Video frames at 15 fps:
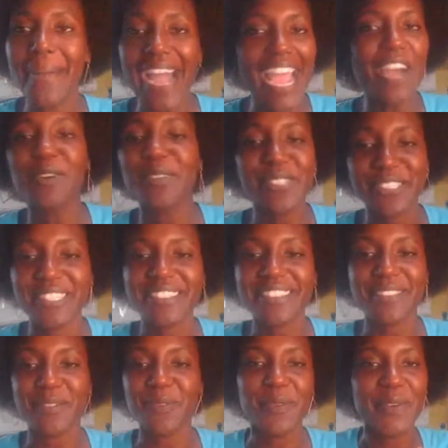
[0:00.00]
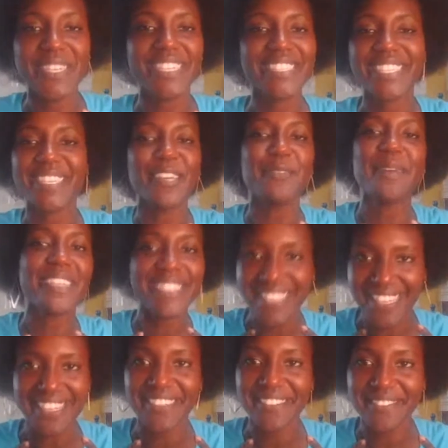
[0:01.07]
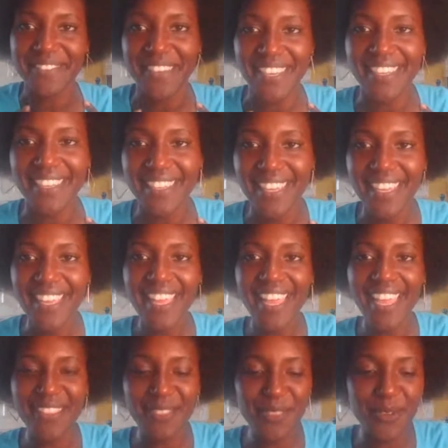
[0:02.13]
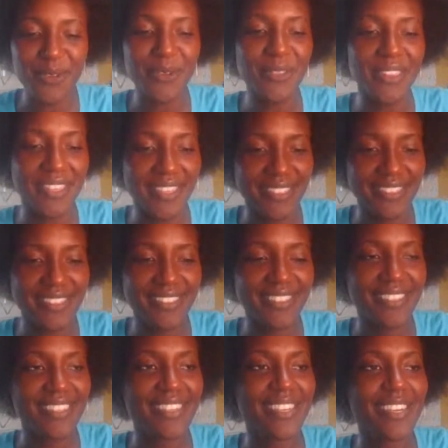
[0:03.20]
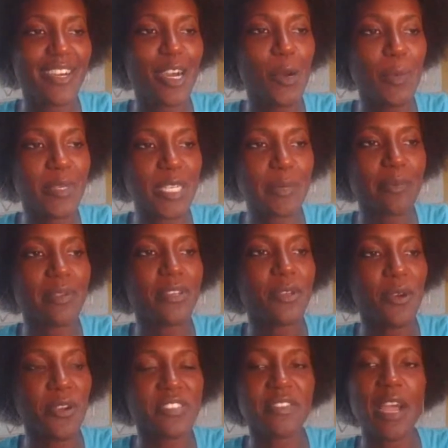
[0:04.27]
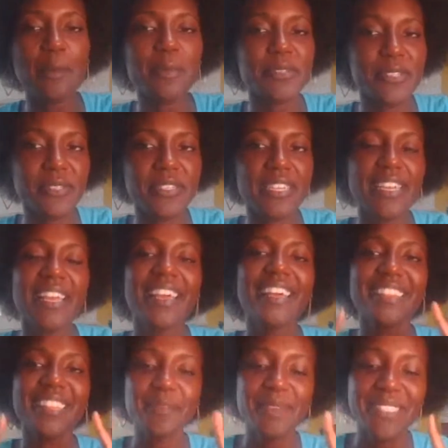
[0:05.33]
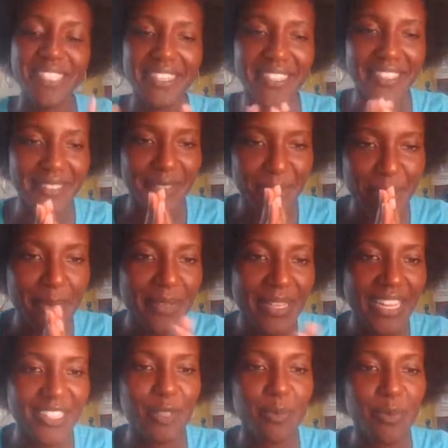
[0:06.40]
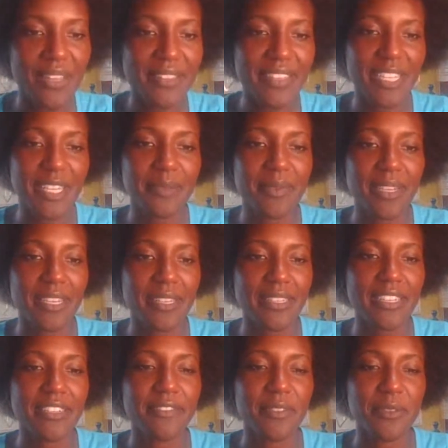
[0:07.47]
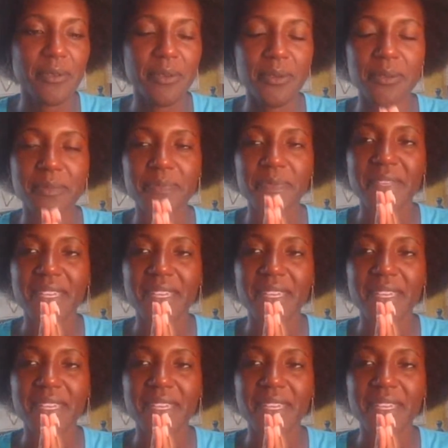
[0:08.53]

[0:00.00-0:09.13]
I was just wanted to know myself, right? And through this, opened up doors of opportunity. Let me tell you. I'm glad you brought that up, Kifaru.